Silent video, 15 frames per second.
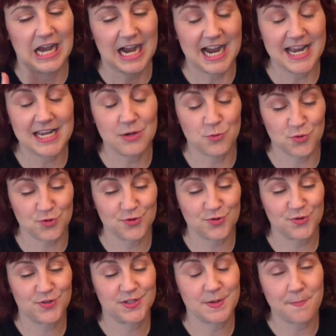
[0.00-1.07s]
I
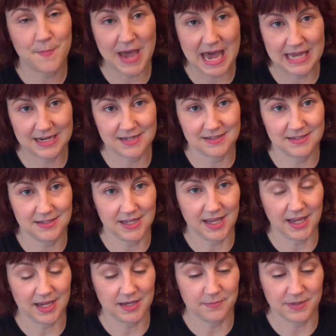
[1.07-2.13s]
ordered some batting
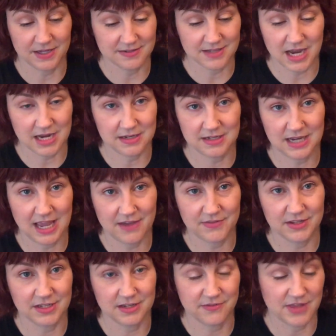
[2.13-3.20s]
today because I didn't have
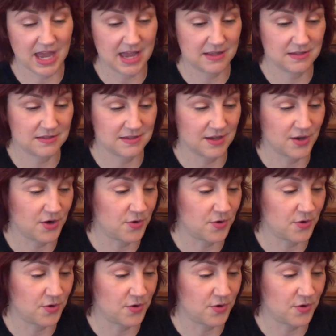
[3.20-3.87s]
any of that. So